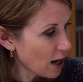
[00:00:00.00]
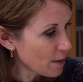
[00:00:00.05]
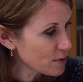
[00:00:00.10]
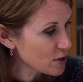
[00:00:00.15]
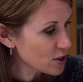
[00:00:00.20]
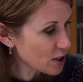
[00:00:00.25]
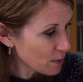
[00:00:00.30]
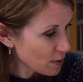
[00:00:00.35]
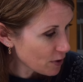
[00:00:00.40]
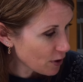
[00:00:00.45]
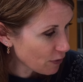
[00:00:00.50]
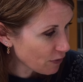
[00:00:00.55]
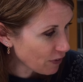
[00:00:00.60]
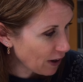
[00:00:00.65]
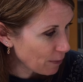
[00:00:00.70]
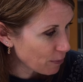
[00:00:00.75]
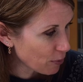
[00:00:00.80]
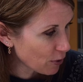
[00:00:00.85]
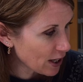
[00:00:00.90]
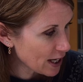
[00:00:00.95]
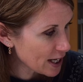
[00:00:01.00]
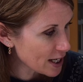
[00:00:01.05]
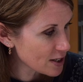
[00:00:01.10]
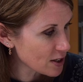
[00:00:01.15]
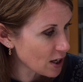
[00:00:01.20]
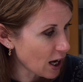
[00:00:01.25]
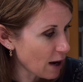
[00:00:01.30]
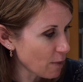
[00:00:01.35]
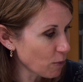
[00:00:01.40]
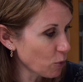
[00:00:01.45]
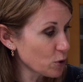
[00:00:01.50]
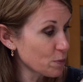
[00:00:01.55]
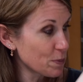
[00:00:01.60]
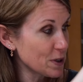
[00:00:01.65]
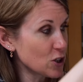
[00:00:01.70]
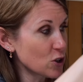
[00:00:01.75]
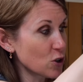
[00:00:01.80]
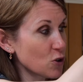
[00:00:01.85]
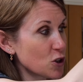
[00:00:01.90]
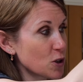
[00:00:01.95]
Some of the fabrics would be
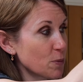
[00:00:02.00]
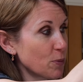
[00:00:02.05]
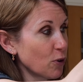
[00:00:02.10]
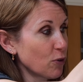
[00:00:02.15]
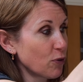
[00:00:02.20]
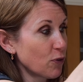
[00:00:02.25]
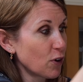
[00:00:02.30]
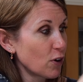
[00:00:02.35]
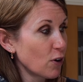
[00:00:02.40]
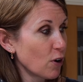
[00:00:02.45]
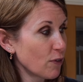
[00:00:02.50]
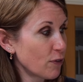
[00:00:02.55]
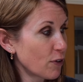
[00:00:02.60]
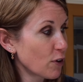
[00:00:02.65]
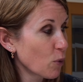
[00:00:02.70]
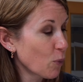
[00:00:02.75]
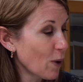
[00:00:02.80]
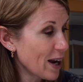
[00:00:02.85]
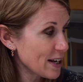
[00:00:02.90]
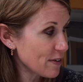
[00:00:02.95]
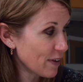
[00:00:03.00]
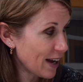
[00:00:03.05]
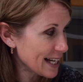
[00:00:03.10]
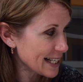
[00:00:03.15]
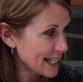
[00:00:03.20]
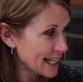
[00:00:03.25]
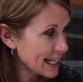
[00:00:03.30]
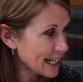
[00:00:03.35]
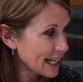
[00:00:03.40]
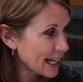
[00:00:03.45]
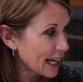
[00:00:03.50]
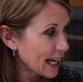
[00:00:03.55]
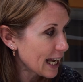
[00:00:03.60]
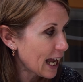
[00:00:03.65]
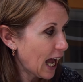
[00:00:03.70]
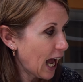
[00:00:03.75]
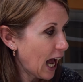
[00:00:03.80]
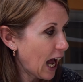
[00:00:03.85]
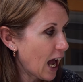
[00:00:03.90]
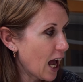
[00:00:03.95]
suitable for a wave heading.
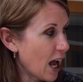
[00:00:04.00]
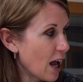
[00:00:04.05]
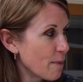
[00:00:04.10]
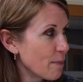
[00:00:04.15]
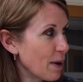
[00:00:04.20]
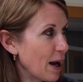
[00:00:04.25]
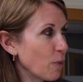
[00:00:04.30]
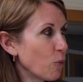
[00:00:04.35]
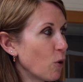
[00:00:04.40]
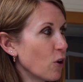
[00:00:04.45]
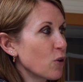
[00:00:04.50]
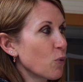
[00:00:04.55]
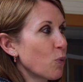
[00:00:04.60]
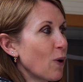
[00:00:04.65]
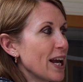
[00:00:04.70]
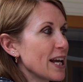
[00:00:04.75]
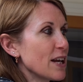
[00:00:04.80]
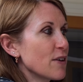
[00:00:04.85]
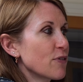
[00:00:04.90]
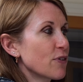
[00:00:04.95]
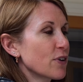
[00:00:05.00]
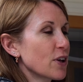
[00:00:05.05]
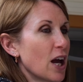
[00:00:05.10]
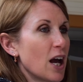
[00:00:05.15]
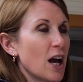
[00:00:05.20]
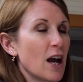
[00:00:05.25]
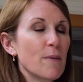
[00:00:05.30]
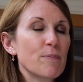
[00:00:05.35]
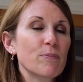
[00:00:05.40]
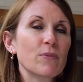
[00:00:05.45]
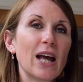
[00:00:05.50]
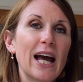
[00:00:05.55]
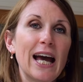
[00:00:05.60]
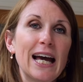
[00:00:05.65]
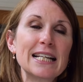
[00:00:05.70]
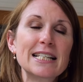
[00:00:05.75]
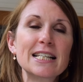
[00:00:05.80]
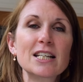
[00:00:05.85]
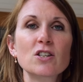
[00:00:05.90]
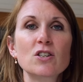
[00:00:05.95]
And what the wave
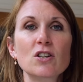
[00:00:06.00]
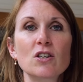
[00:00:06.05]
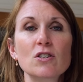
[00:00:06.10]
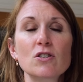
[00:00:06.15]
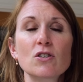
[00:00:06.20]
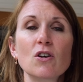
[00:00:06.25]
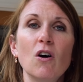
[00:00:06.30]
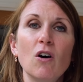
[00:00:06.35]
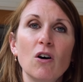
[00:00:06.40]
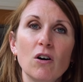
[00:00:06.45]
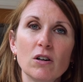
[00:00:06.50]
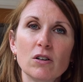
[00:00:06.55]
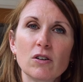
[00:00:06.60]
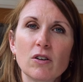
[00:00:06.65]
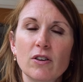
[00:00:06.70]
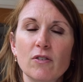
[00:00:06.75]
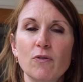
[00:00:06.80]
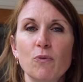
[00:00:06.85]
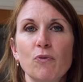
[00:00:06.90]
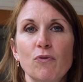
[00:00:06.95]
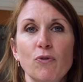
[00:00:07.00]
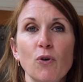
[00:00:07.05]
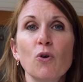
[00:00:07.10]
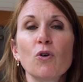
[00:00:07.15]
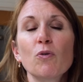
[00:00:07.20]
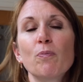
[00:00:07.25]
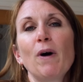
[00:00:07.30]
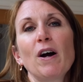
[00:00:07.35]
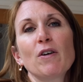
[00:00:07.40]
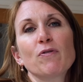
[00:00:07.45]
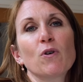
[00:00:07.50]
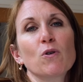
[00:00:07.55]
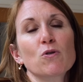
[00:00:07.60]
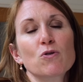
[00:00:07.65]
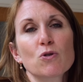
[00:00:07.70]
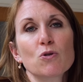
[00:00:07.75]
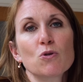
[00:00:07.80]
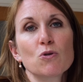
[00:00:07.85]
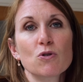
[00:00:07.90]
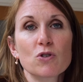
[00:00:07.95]
heading does for bifold
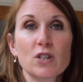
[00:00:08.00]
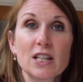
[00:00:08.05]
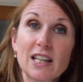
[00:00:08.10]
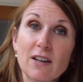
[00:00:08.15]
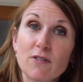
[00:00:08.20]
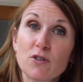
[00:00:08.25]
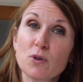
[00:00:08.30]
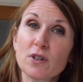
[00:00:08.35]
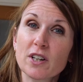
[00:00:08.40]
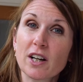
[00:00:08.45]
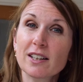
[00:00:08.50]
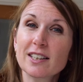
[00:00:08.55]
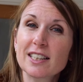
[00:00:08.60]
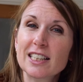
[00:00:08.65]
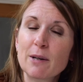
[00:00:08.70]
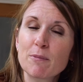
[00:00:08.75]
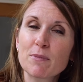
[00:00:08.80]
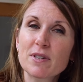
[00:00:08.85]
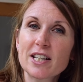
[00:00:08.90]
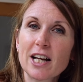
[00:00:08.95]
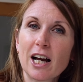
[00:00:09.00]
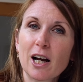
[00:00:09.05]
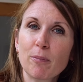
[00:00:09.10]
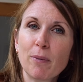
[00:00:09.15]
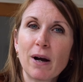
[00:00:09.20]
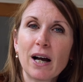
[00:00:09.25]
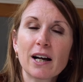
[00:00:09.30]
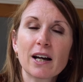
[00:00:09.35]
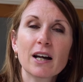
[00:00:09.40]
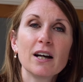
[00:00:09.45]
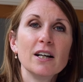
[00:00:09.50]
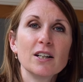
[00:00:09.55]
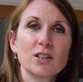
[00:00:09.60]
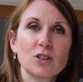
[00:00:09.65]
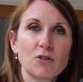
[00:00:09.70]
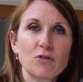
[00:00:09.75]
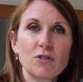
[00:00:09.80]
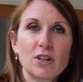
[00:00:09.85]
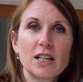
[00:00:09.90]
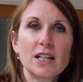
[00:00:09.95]
doors, it gives you a nice slim stack back, so
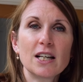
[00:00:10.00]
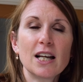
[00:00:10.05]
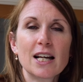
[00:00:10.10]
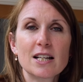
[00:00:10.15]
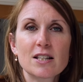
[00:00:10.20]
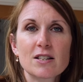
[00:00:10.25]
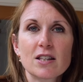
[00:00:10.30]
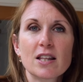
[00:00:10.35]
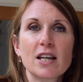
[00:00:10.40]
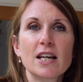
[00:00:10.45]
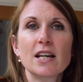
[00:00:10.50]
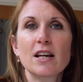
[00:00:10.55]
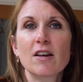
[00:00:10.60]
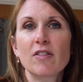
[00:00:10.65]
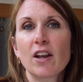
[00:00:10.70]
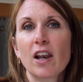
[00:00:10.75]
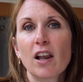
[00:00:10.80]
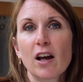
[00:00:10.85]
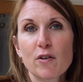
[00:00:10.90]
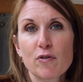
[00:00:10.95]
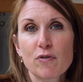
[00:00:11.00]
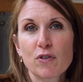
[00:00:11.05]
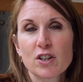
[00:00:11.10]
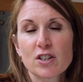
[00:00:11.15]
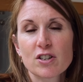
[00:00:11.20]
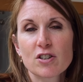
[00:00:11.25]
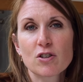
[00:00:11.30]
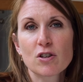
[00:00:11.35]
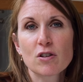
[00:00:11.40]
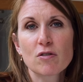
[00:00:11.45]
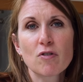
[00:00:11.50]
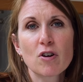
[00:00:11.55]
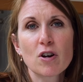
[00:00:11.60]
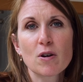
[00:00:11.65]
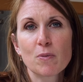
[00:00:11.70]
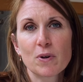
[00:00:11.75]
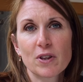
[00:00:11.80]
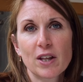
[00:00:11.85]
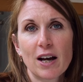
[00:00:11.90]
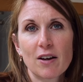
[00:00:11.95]
it really lets the light flood into the room
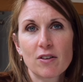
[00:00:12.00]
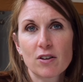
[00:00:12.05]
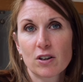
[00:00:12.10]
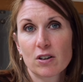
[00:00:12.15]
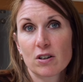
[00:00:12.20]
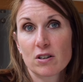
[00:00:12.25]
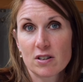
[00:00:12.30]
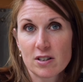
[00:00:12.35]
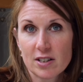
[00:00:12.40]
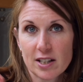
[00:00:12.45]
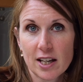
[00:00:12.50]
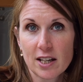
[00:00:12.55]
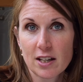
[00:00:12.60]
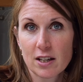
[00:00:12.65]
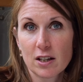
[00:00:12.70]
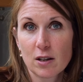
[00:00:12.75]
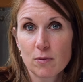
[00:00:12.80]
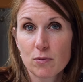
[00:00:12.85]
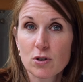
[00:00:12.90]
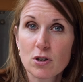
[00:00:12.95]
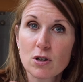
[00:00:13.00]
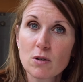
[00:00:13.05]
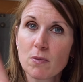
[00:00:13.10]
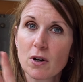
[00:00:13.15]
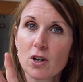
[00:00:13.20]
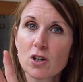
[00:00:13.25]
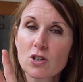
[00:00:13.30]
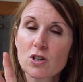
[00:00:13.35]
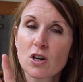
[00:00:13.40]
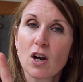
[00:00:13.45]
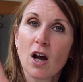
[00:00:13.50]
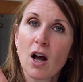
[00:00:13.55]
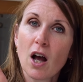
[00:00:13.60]
without the curtains taking up too much